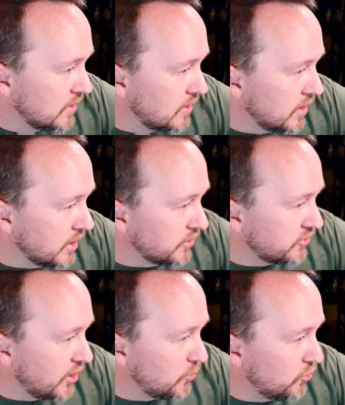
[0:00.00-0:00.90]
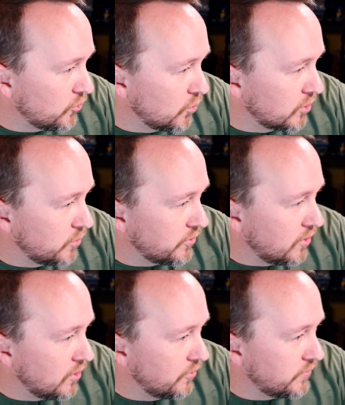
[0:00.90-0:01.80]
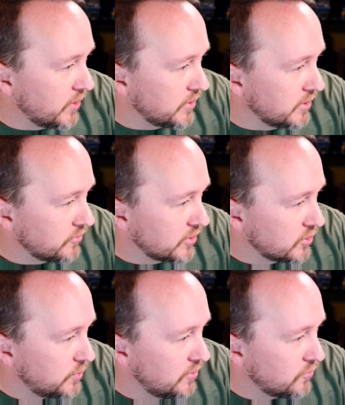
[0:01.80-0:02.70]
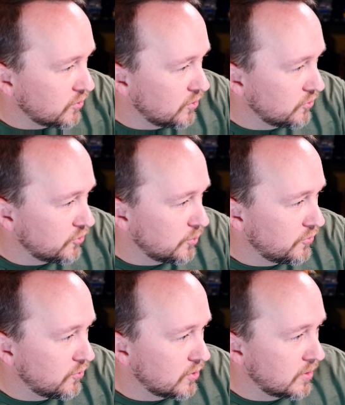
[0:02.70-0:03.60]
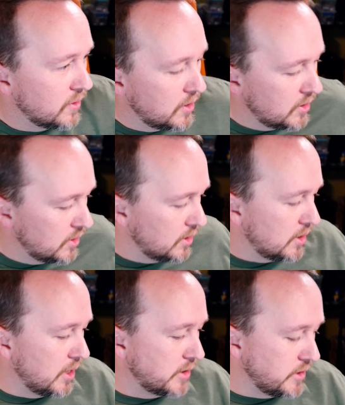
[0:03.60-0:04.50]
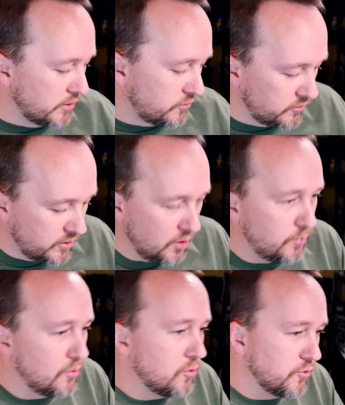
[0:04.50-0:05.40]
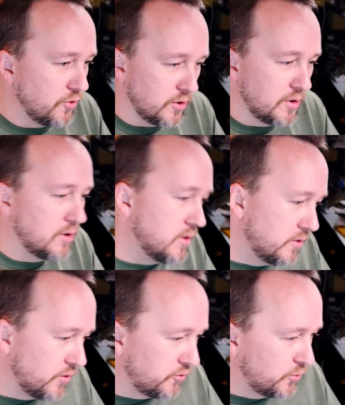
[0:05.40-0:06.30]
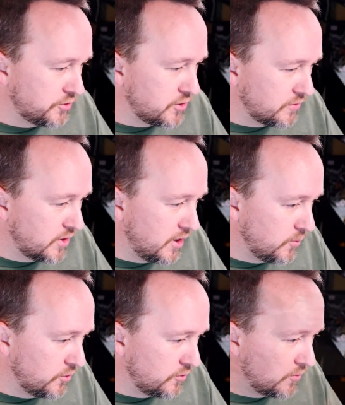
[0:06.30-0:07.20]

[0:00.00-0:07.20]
Does scalpel holder work with all the variants like the P4 holster before? Yes, the scalpel holder, I'll switch off cameras.